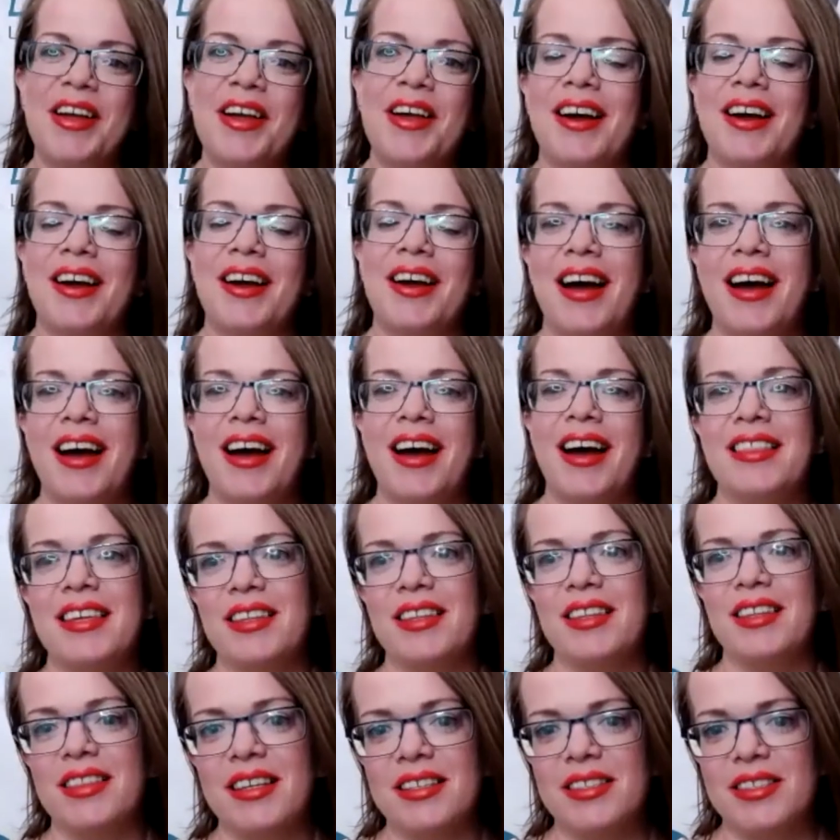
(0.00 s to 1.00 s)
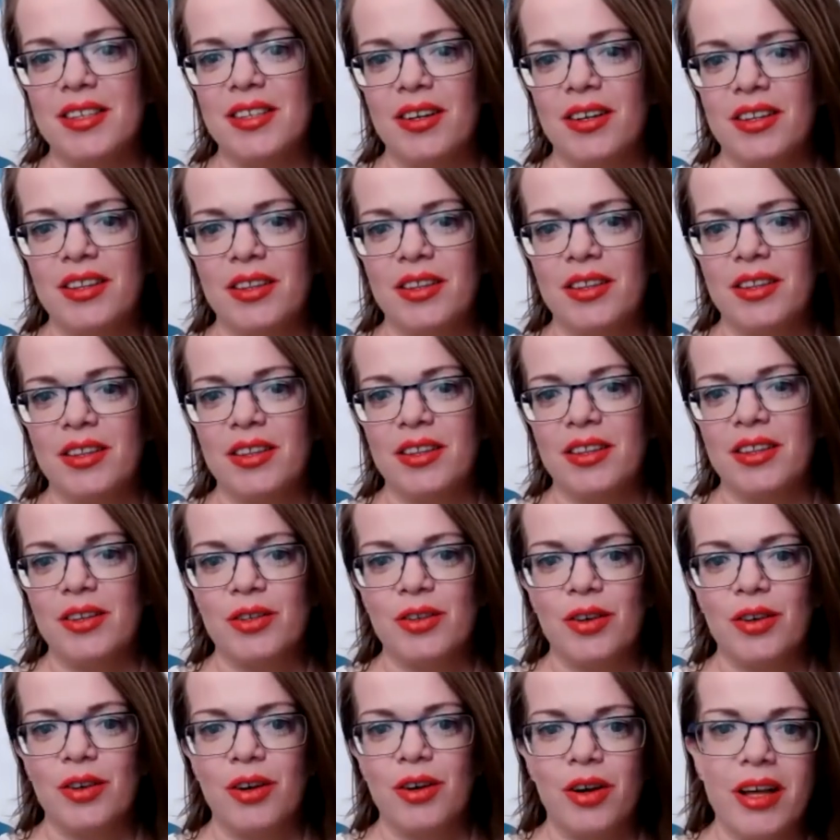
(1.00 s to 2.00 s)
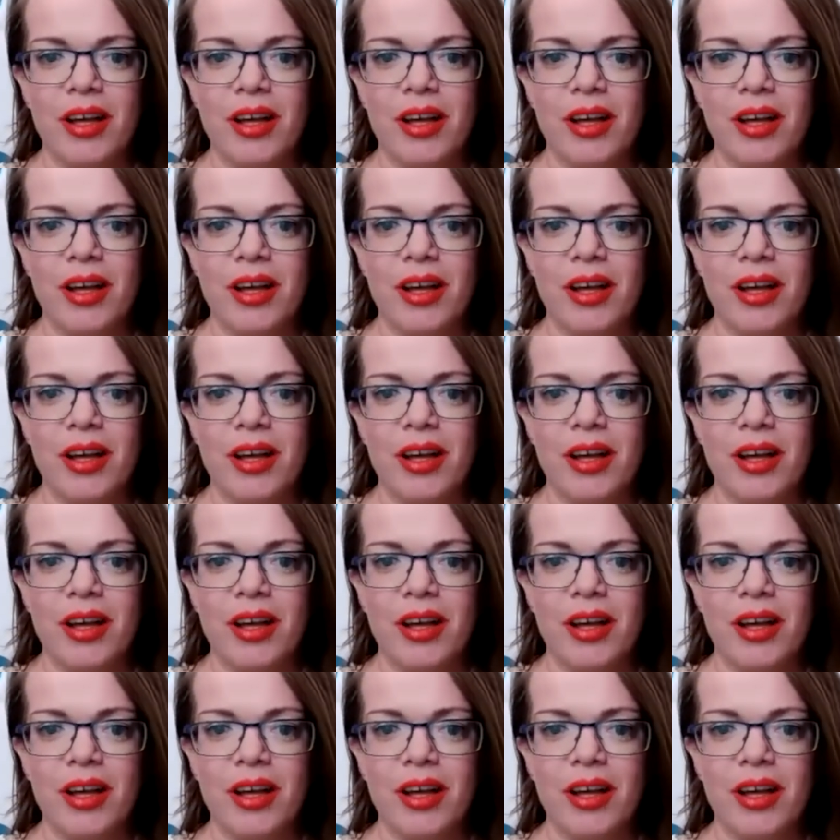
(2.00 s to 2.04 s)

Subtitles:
I think those are all